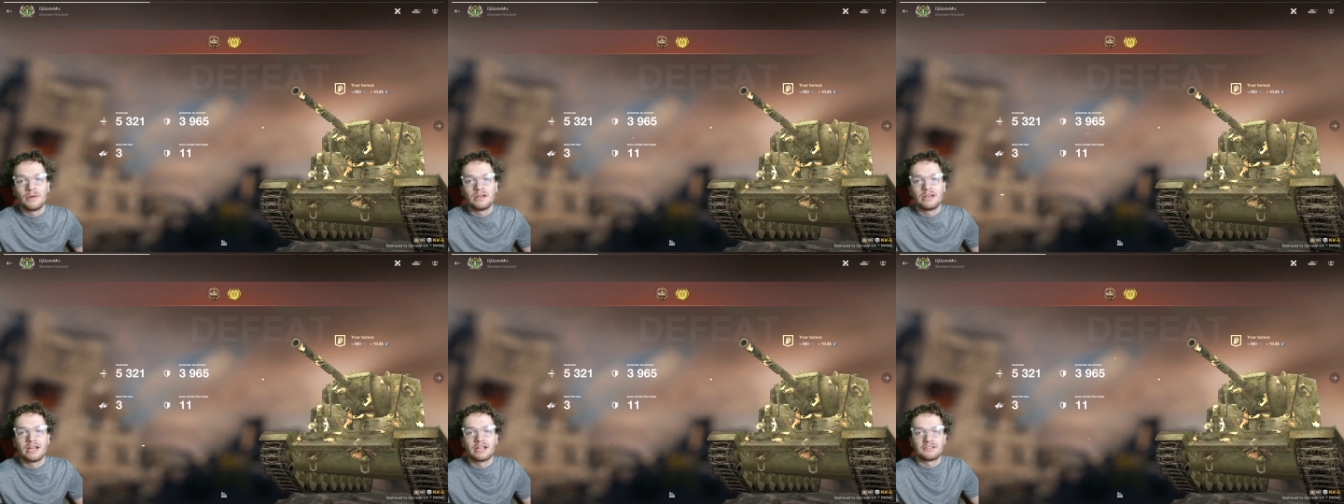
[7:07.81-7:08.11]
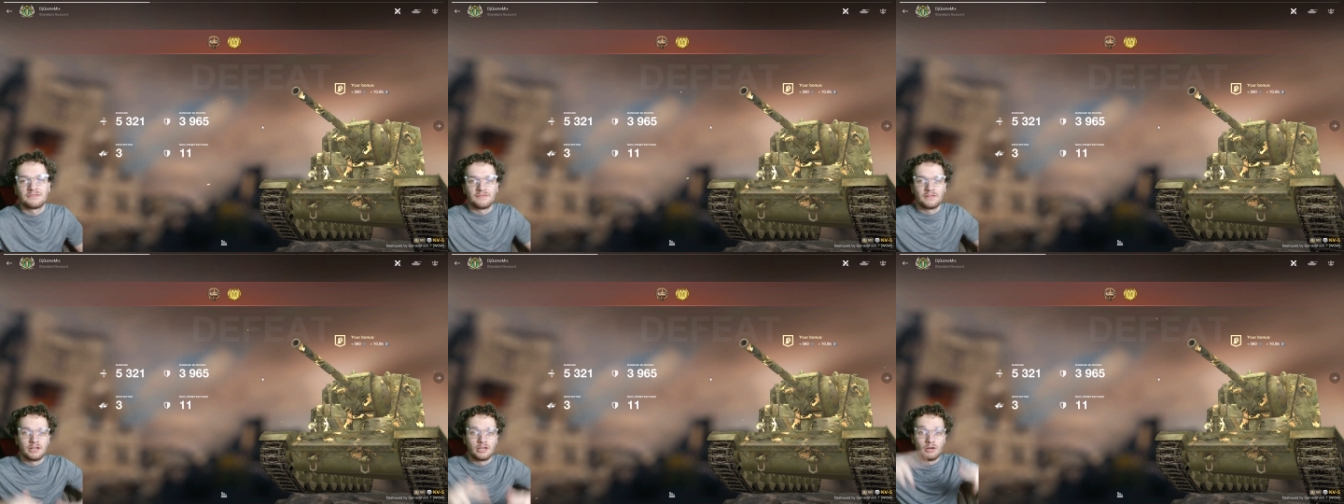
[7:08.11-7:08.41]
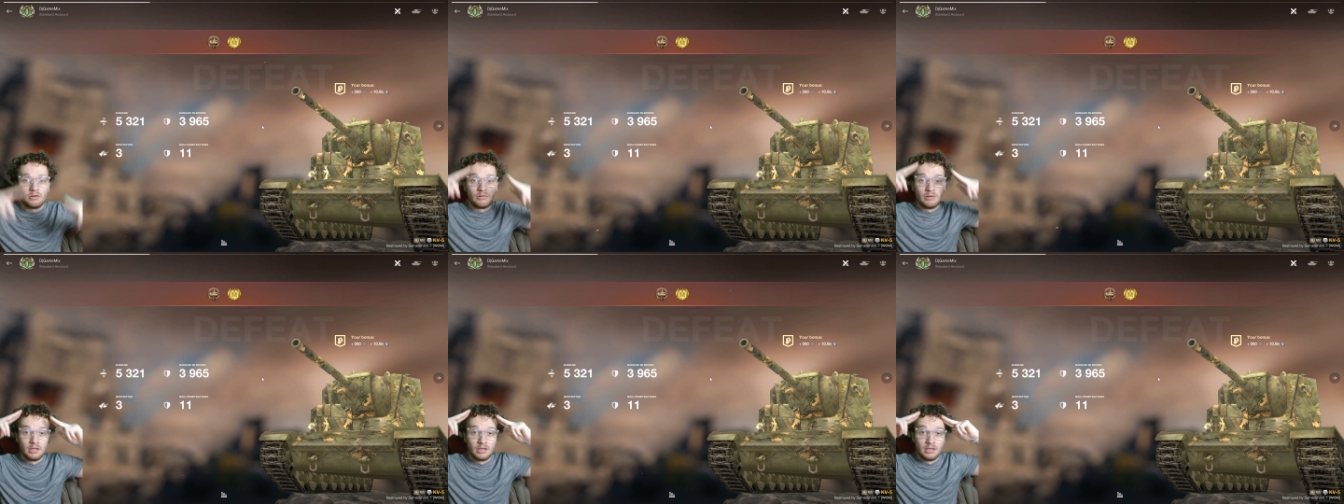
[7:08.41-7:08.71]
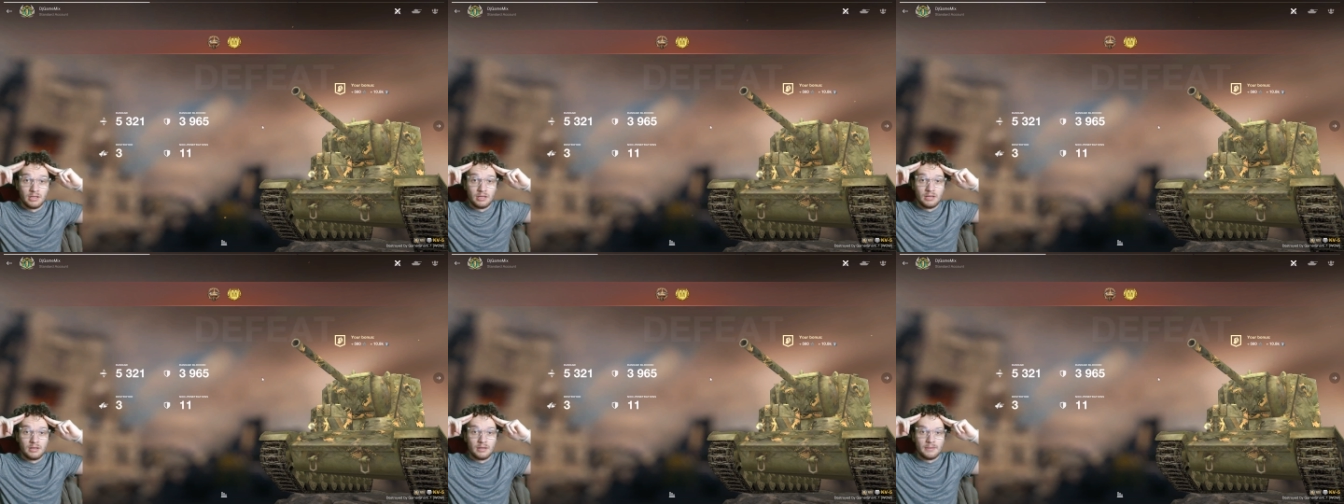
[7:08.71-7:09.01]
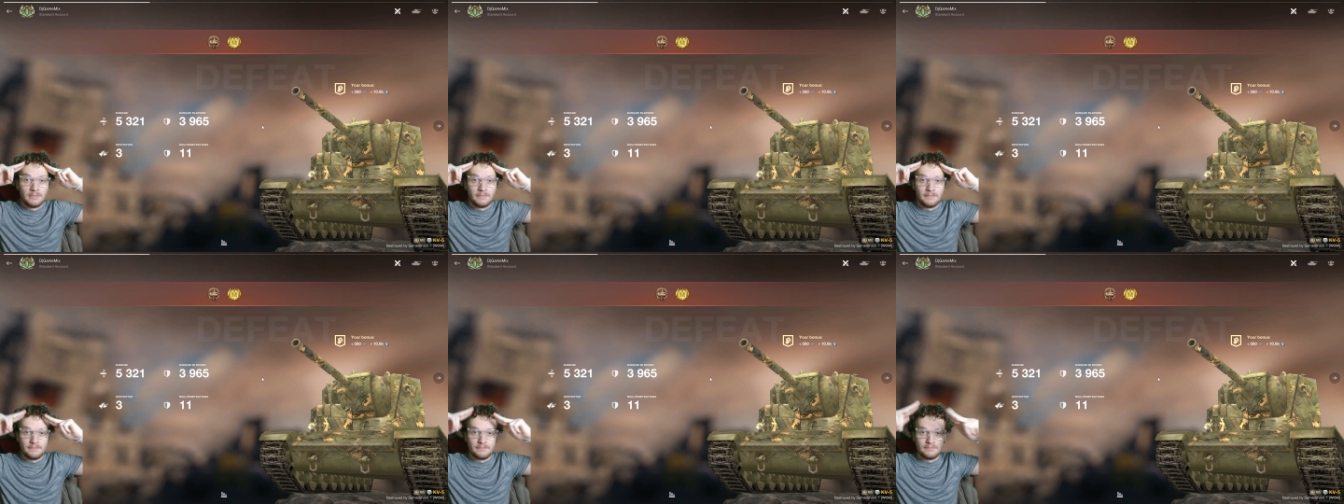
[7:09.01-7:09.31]
next video.
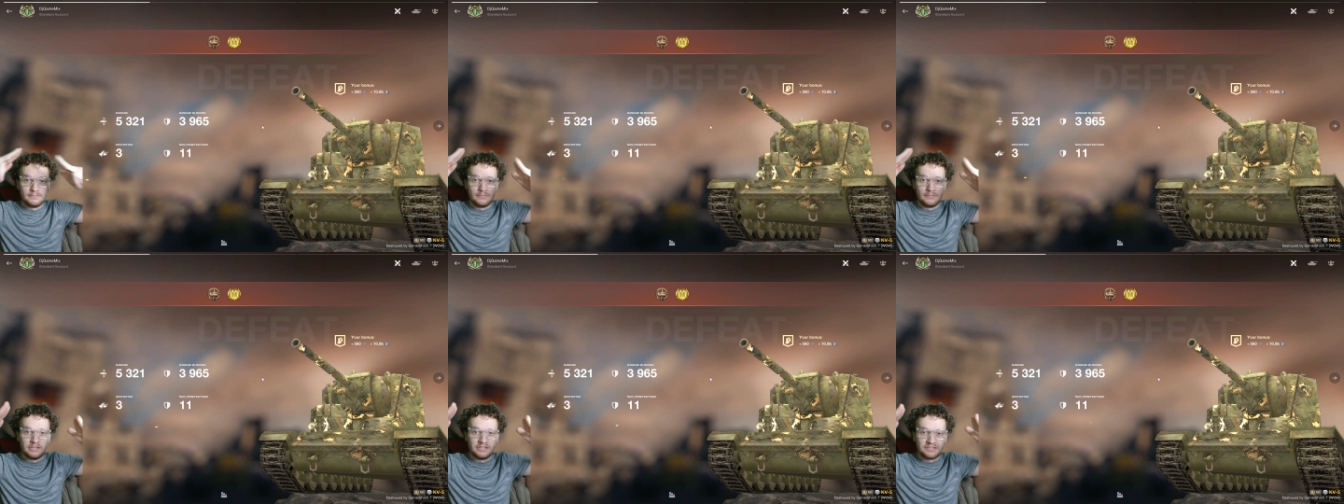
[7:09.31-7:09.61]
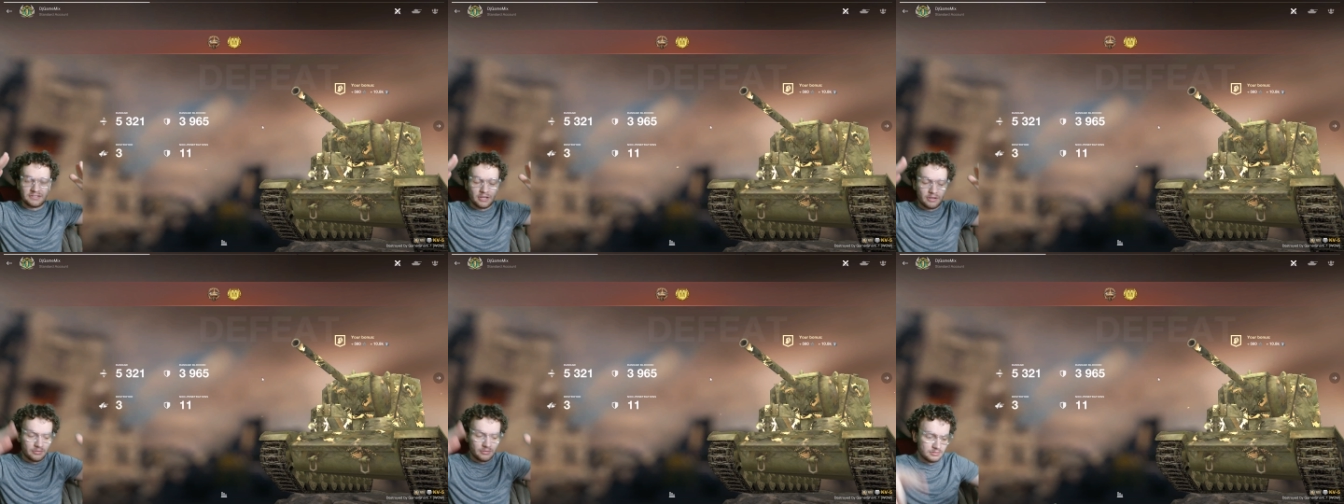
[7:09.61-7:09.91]
Peace out.